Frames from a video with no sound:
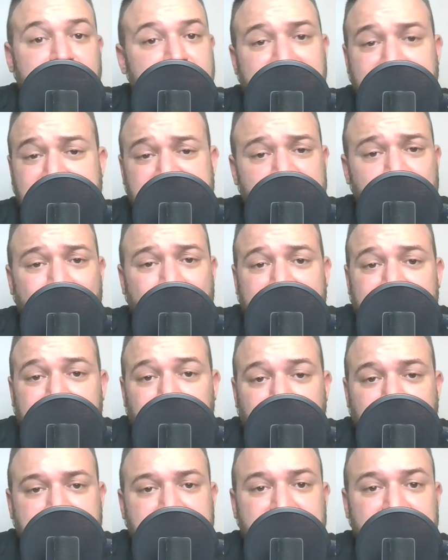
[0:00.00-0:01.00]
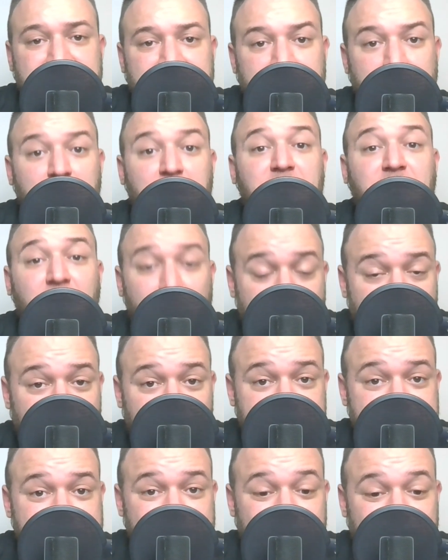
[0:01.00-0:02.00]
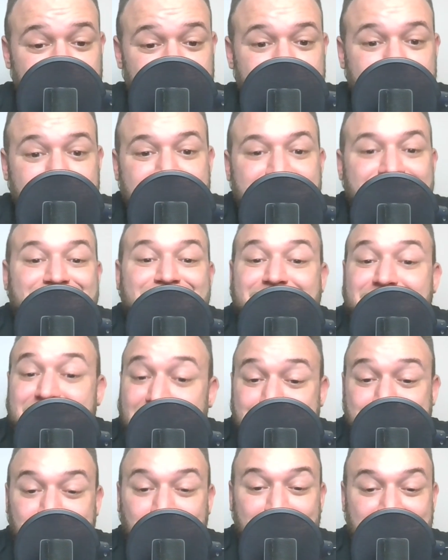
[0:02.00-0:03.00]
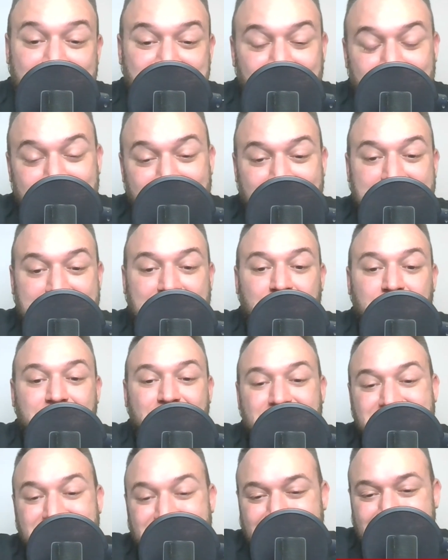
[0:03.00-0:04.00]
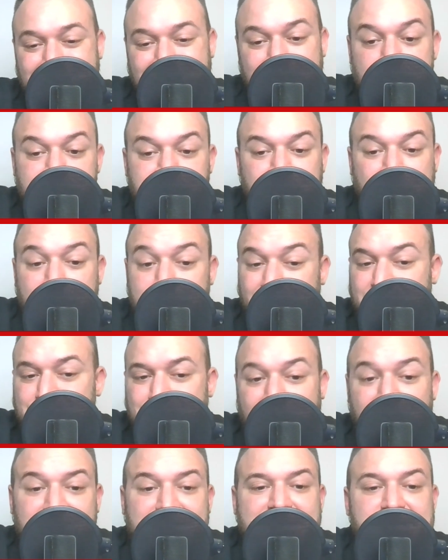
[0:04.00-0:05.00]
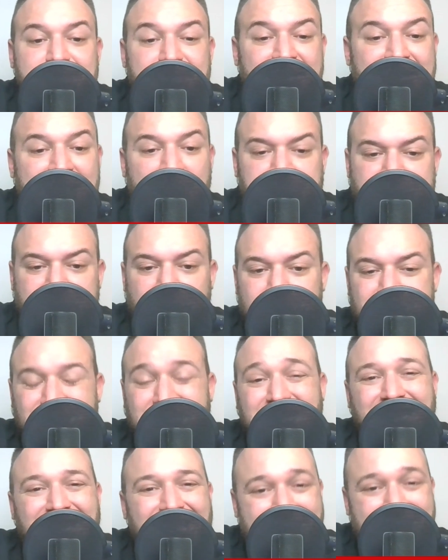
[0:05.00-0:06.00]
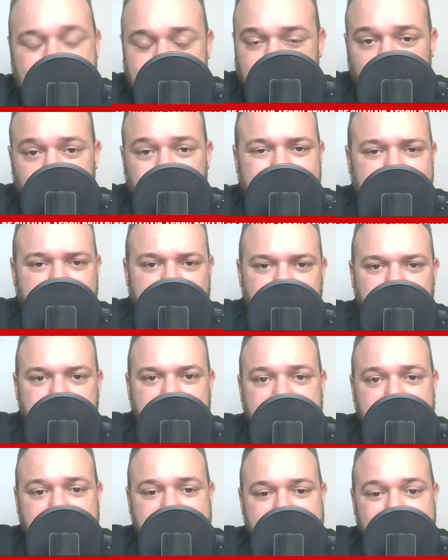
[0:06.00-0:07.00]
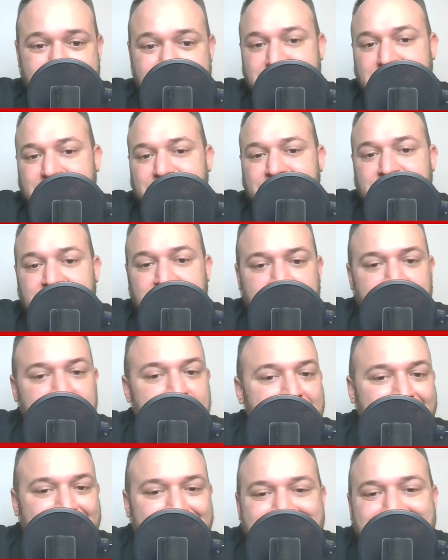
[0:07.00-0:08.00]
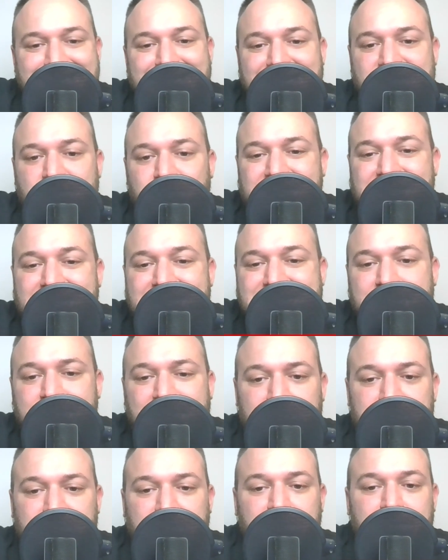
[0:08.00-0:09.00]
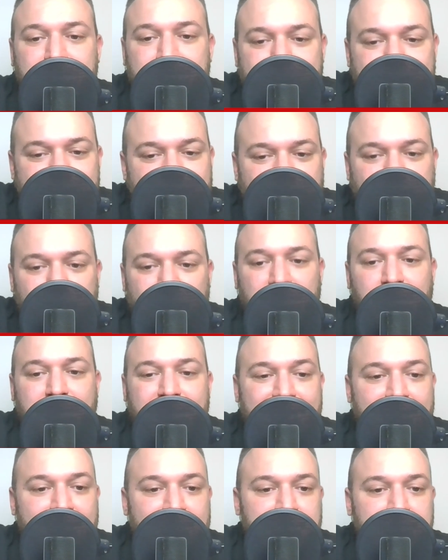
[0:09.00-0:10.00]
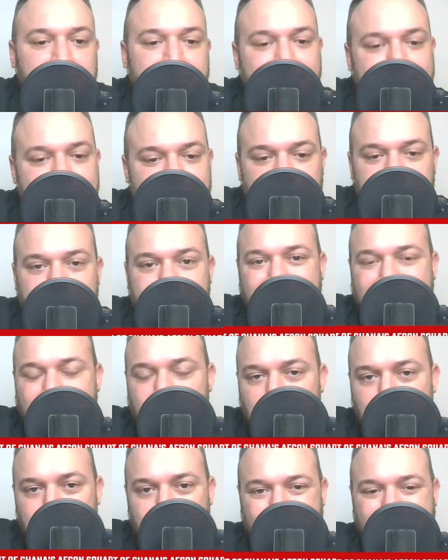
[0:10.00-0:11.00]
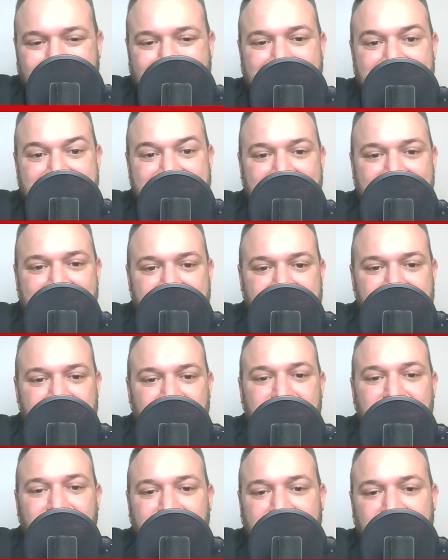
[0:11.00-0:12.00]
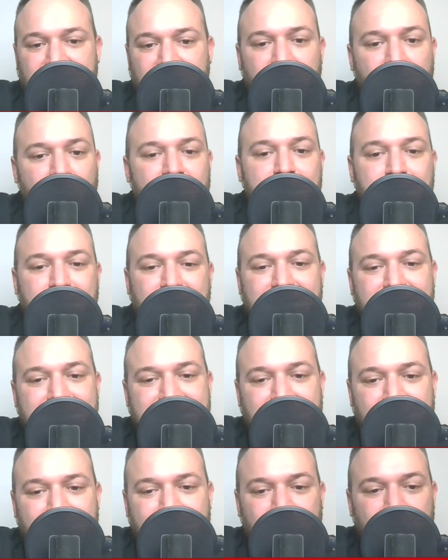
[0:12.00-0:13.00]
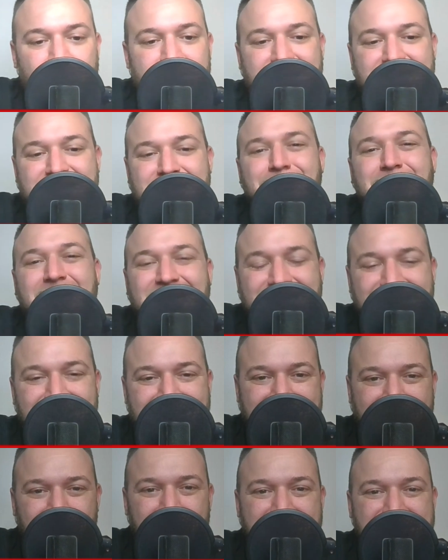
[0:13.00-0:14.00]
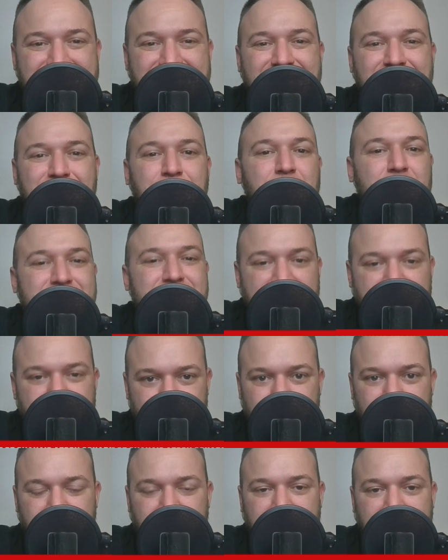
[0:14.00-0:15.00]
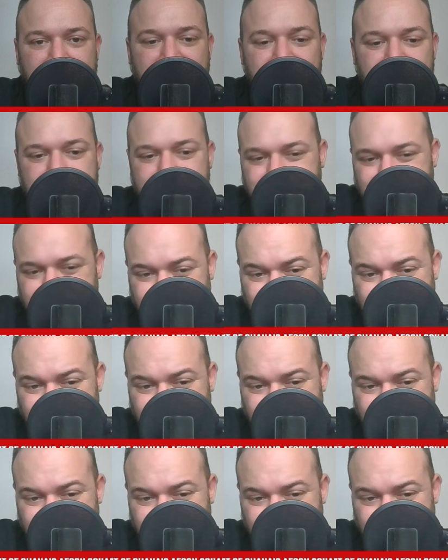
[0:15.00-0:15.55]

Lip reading: This is great news for Arsenal, not so much for Ghana obviously. But Partey has been absolutely hammered with injuries this season, and just when he's about to fully recover, it would be a complete disaster to let him go and play at AFCON and immediately risk potential new injury.